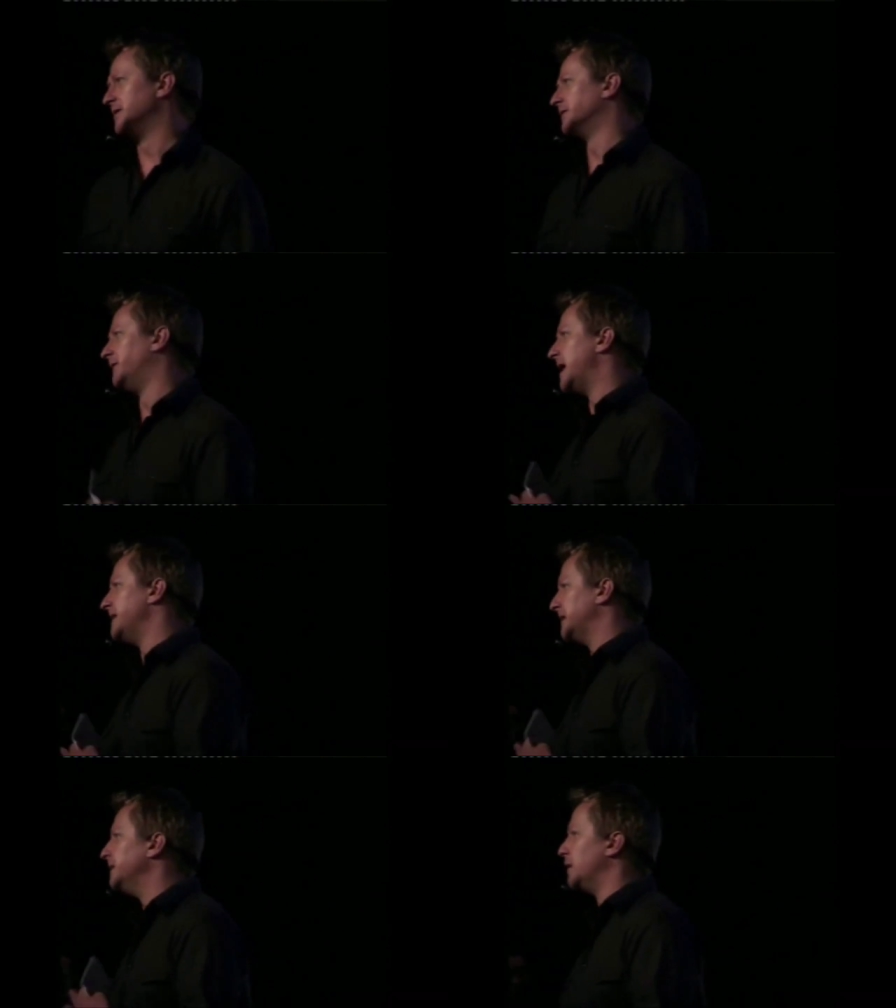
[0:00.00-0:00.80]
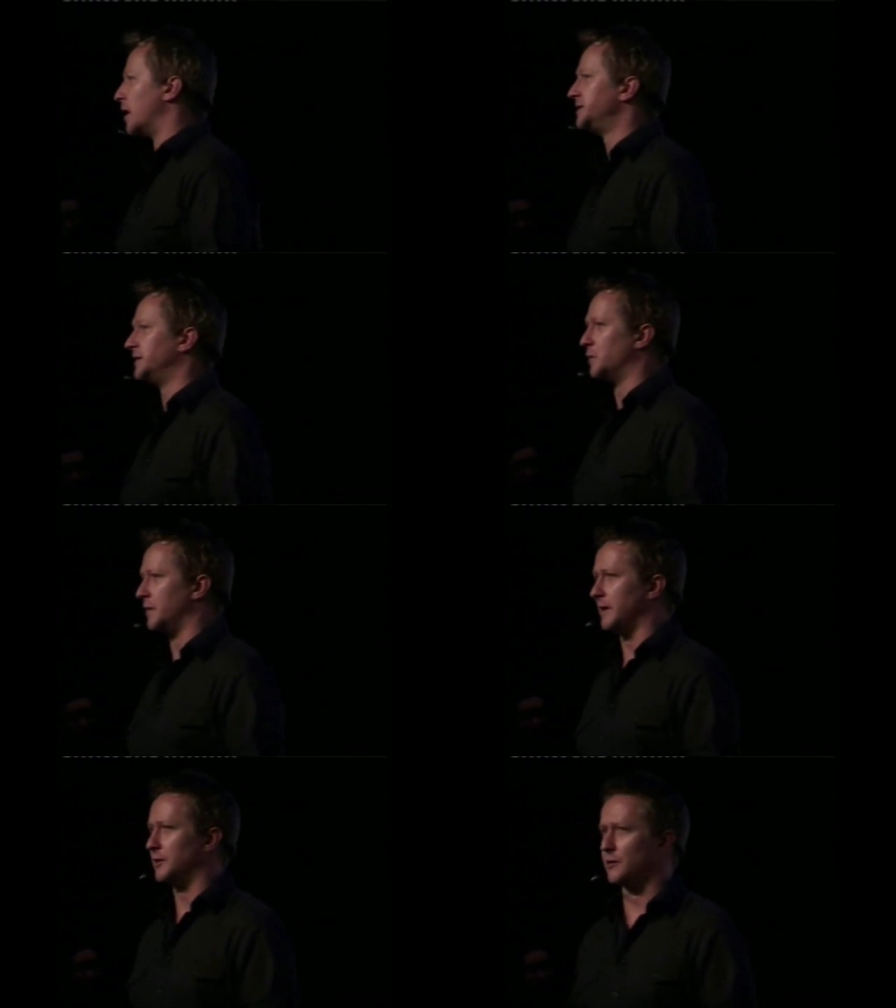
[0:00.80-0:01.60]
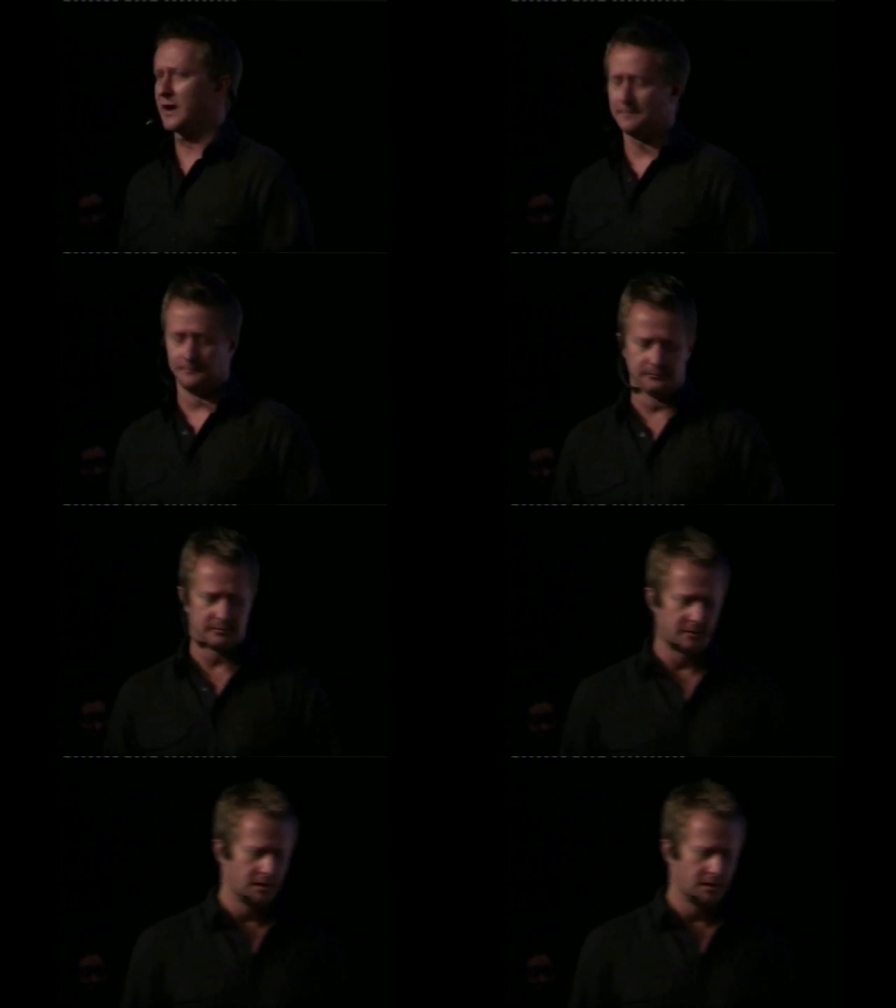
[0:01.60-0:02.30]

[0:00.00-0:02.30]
and survive in the Arctic where they grew up.